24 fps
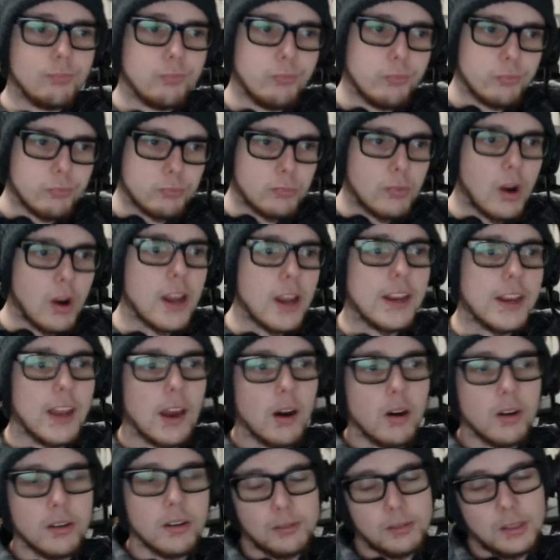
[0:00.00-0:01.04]
Right
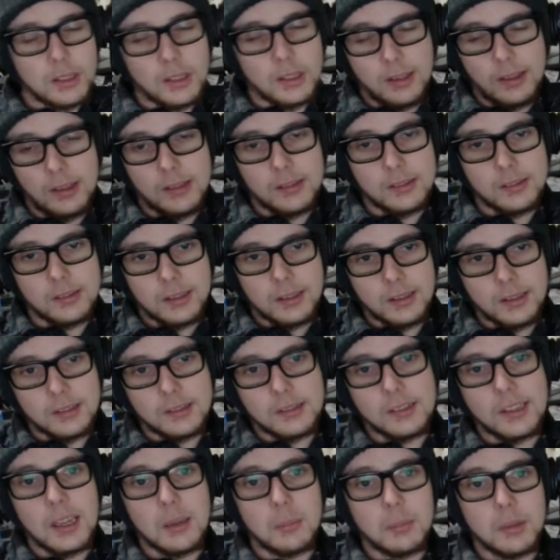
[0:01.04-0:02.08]
now he's
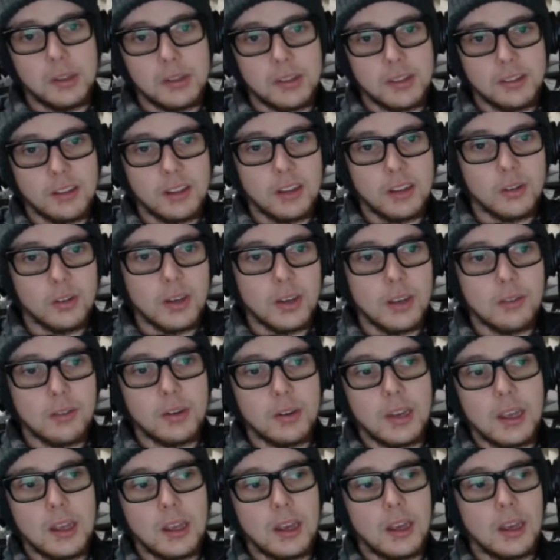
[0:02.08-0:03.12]
nameless, as I don't have
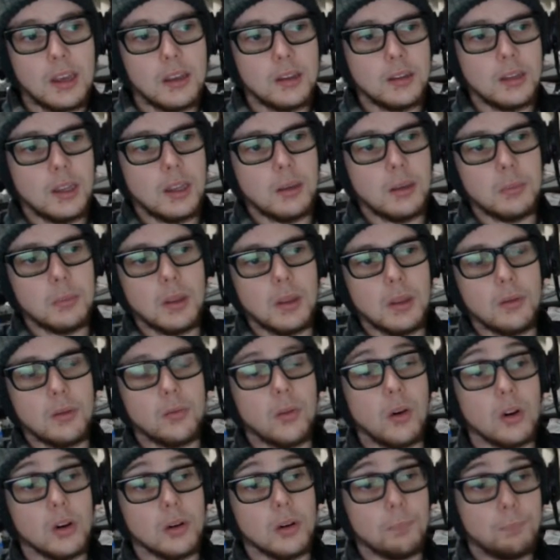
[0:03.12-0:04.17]
a name there
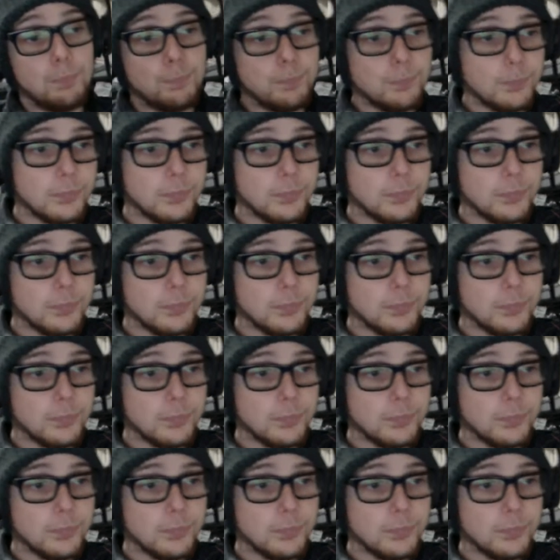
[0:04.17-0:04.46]
for him.